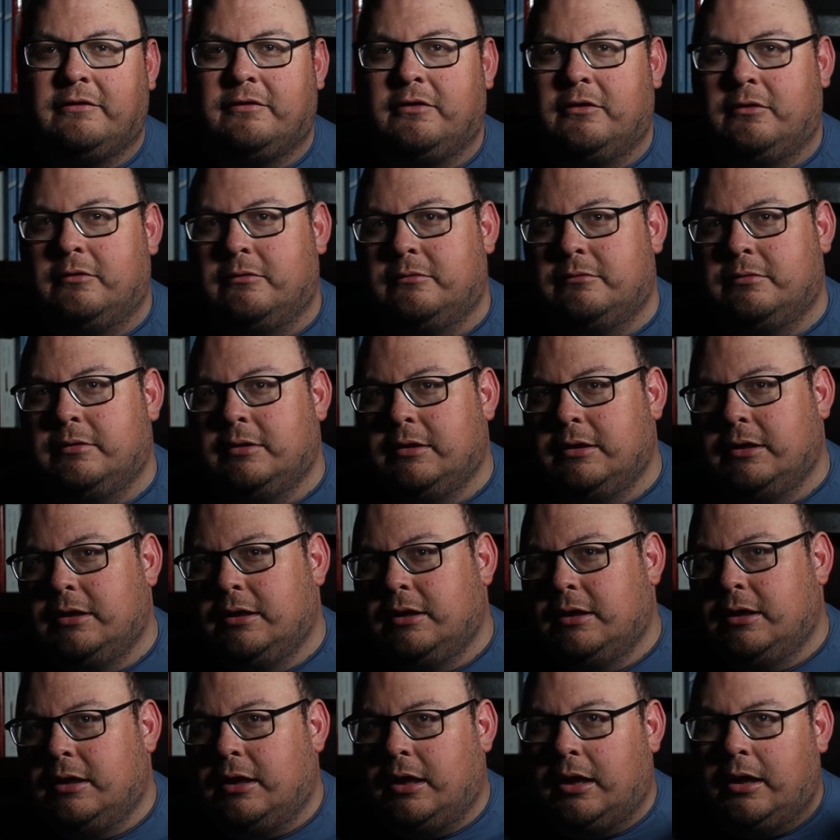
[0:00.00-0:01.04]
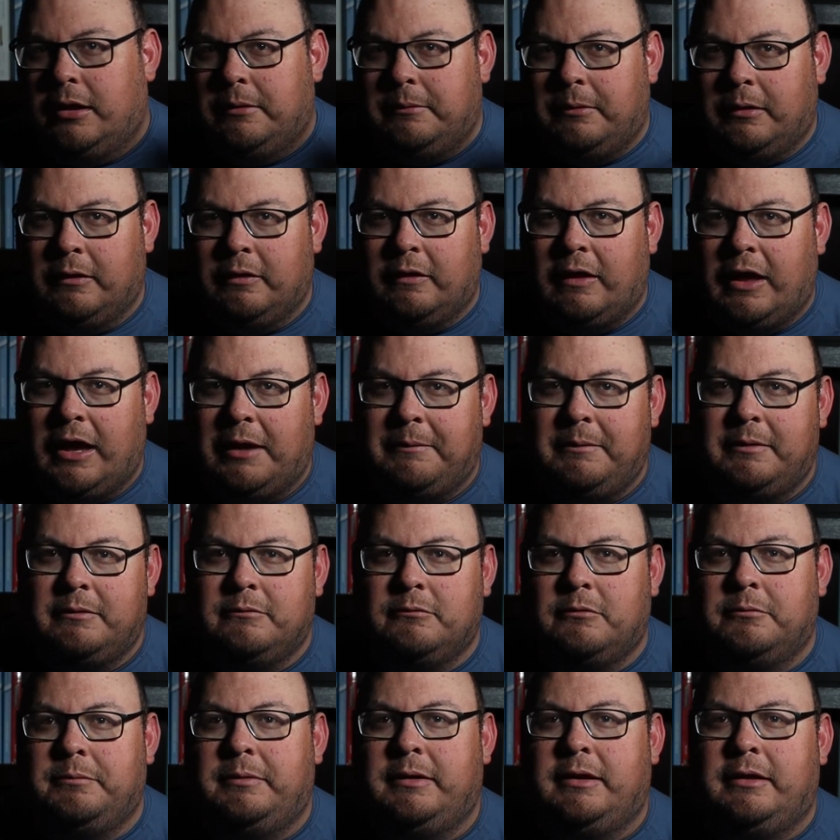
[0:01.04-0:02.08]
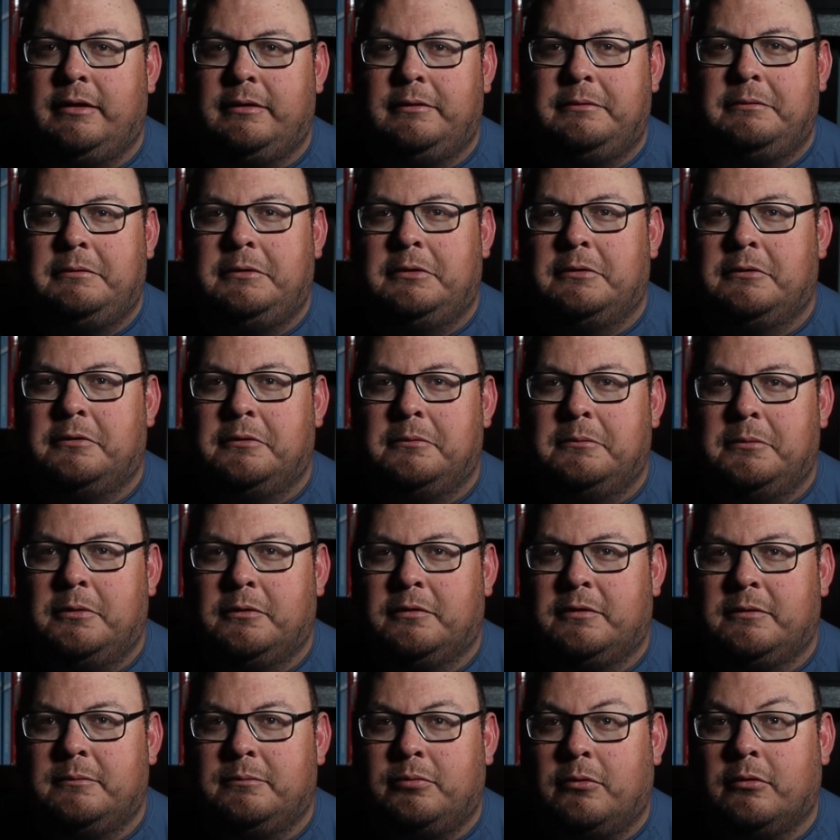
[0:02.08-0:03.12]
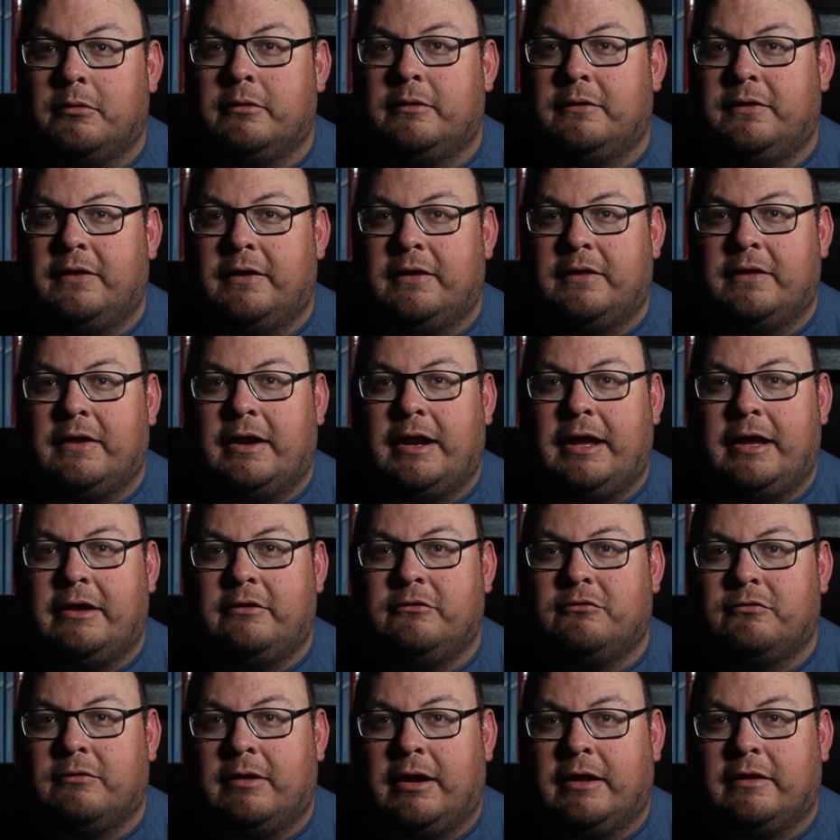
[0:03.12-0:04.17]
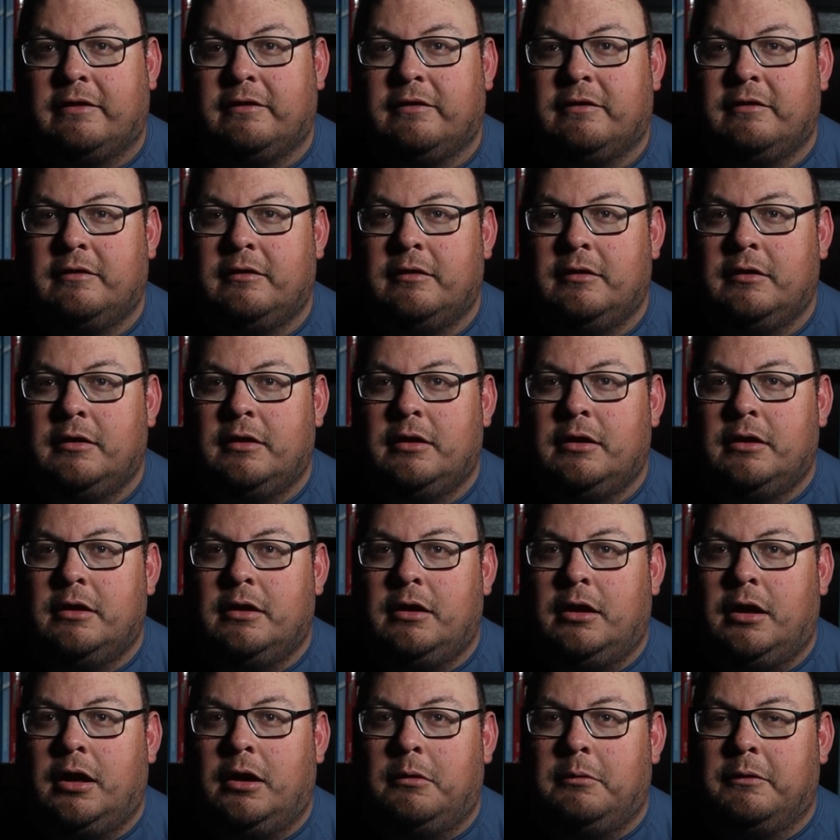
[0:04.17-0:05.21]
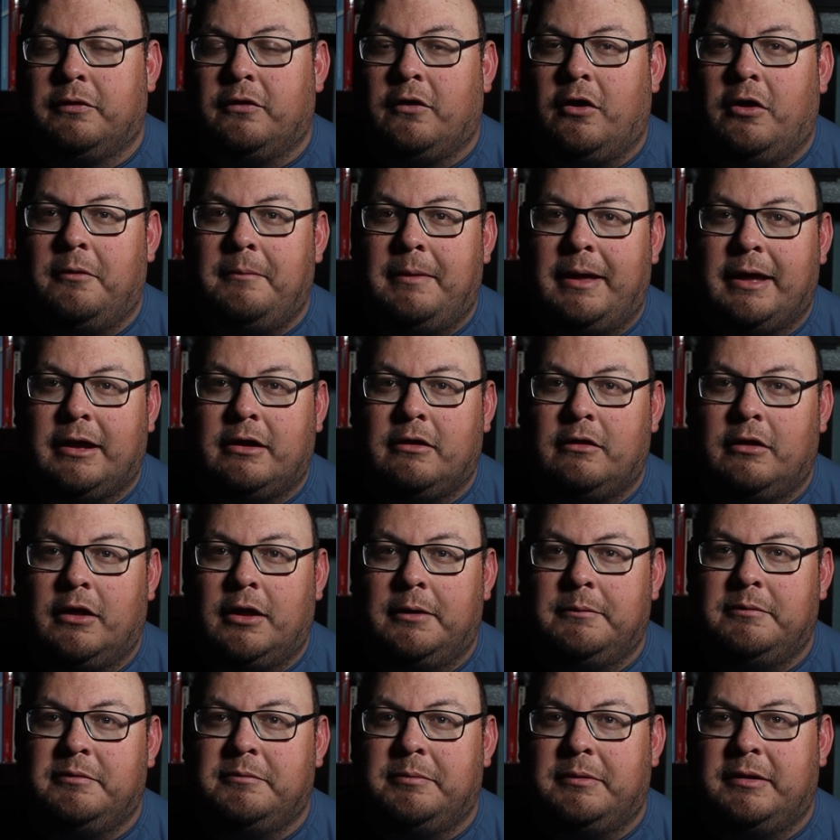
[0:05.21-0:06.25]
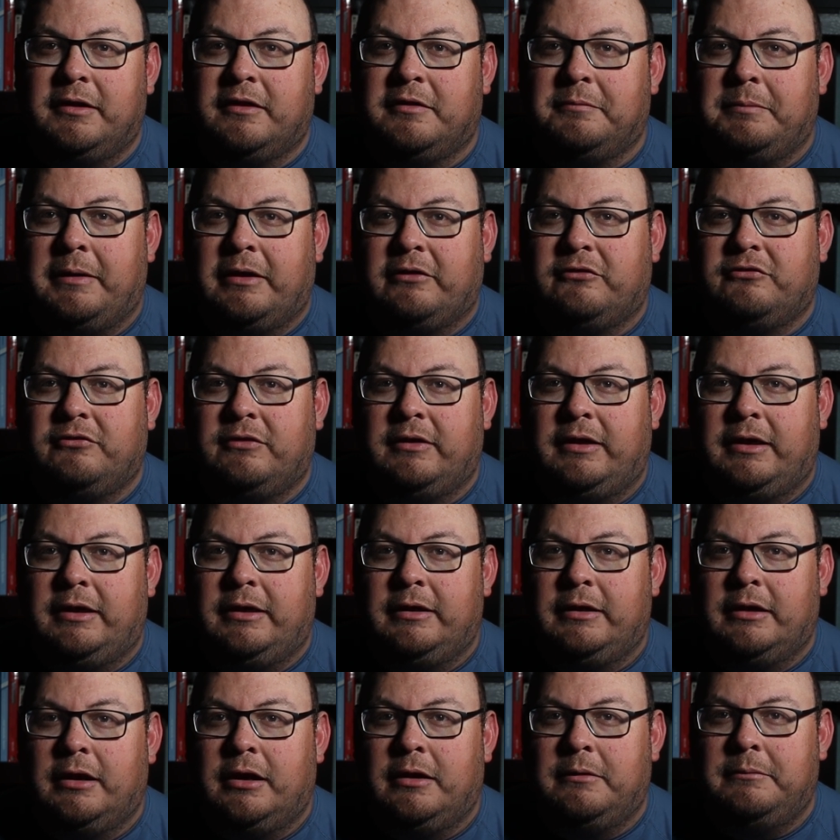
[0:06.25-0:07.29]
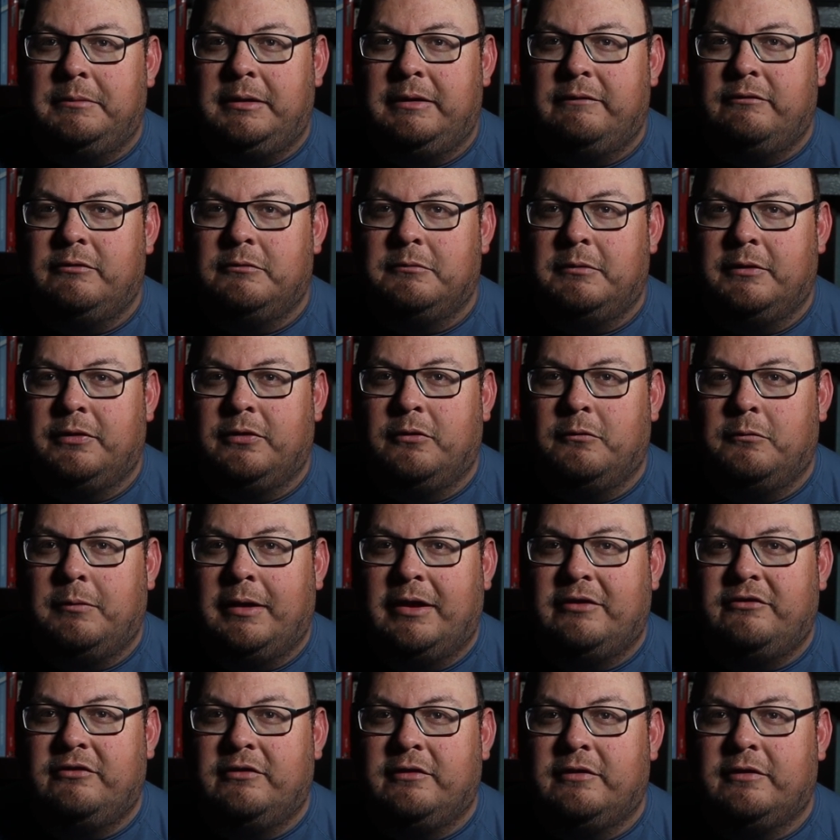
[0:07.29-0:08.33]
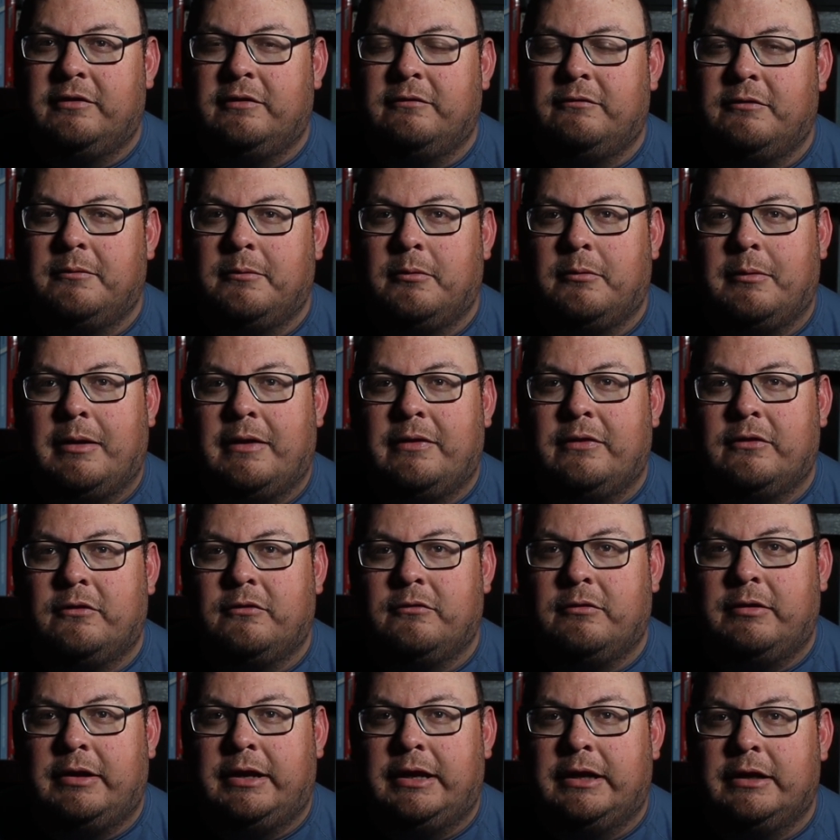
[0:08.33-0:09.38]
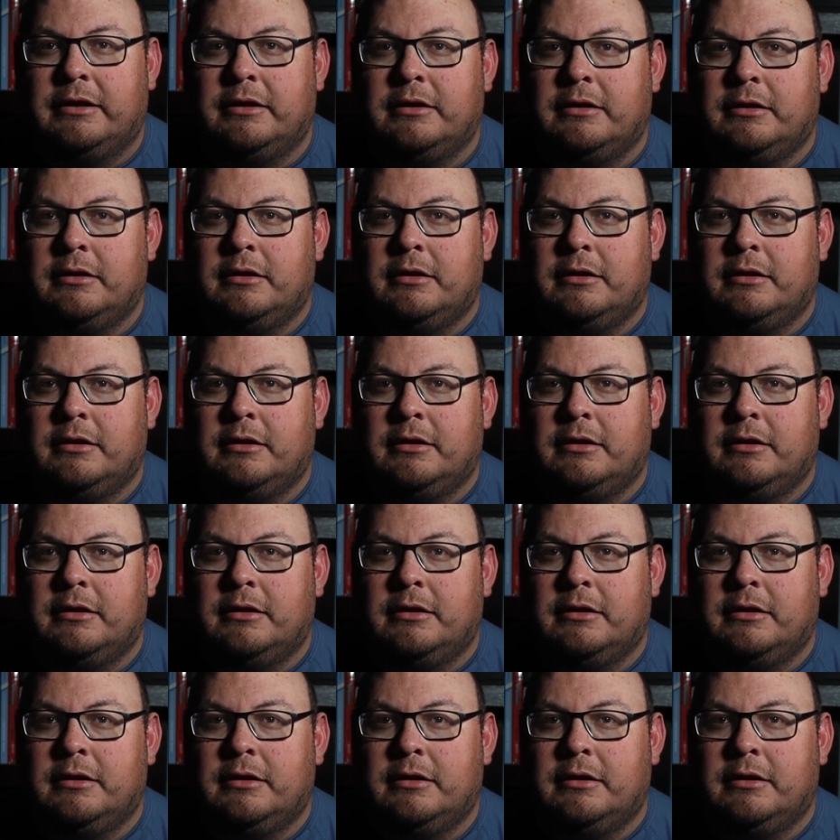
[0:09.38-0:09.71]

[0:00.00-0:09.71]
So alignment will be, the most important thing that I address with all my clubs, but especially even with the wedges from around the green.